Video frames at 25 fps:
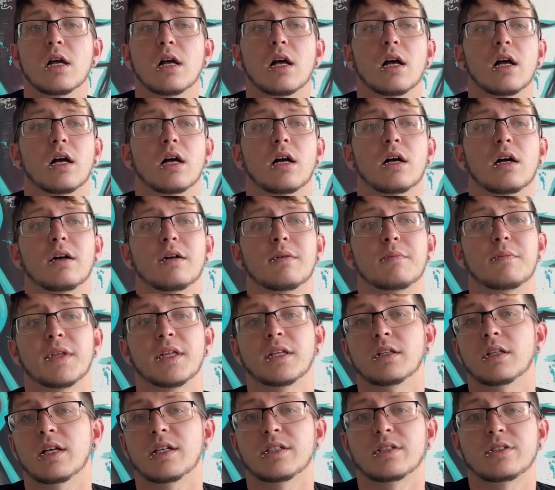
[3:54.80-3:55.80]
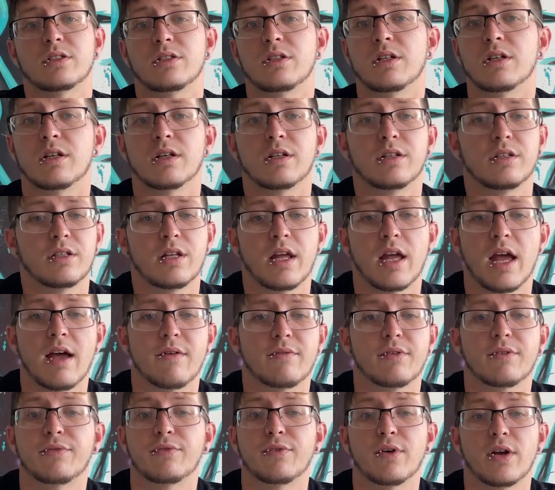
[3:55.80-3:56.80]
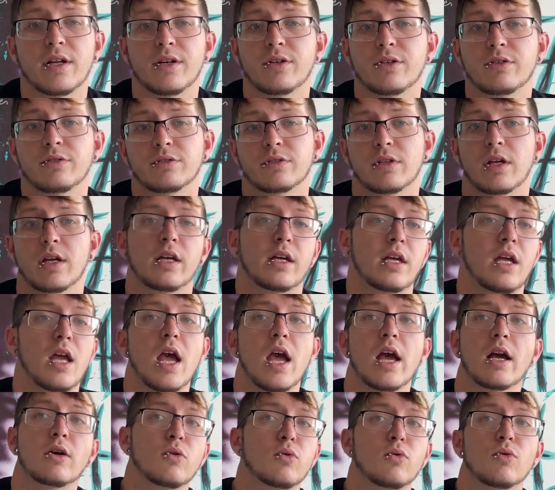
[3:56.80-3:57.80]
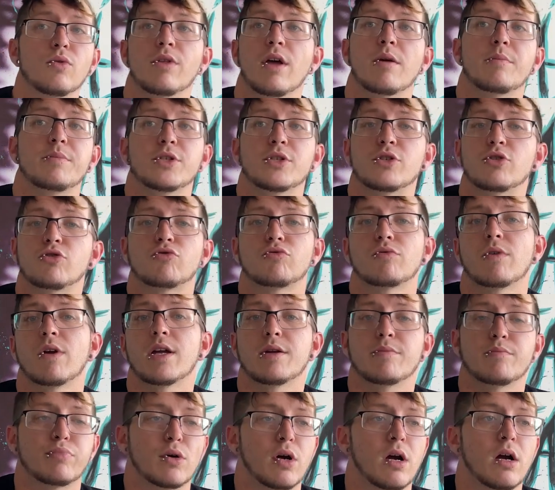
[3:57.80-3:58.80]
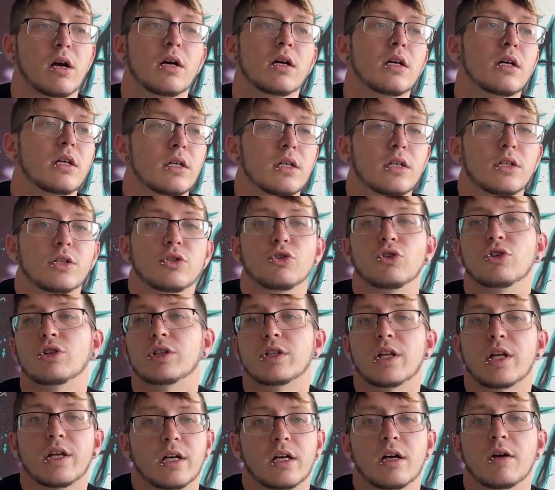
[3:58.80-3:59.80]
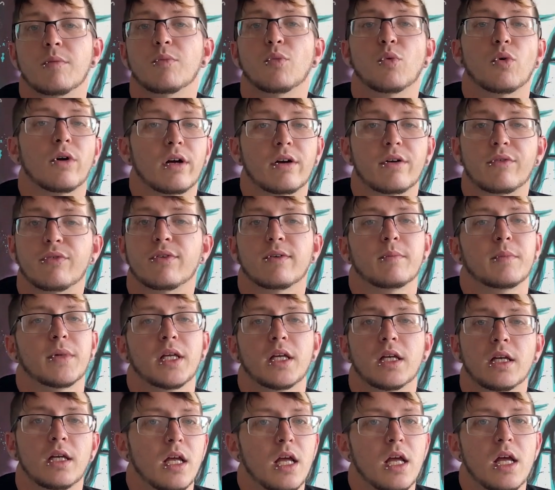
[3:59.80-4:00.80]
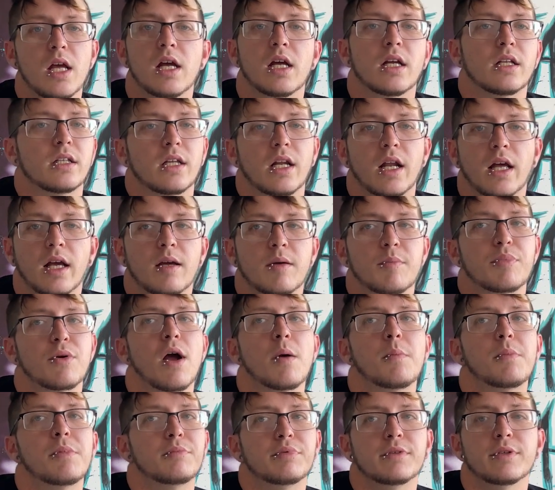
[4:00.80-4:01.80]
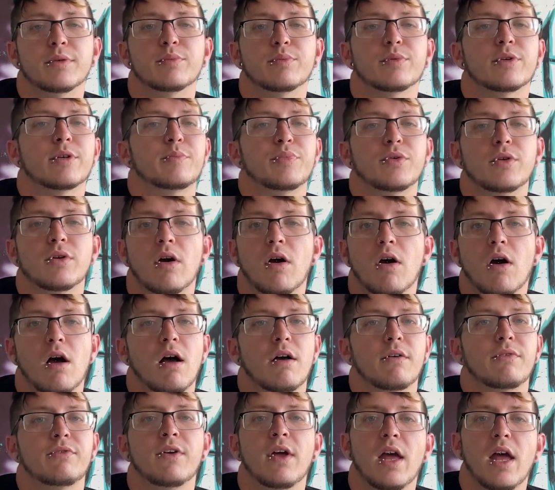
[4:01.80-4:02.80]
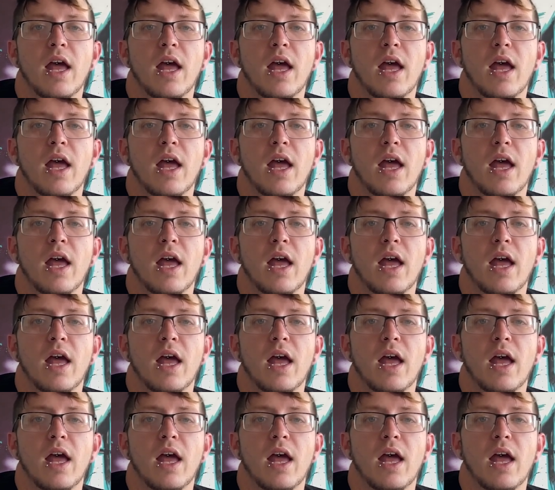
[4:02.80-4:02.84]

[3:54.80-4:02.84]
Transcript: Um, unless you have a friend who's like, yeah, cool, that'd be straight, bruh. You could then come work for me, and then I could probably rip you off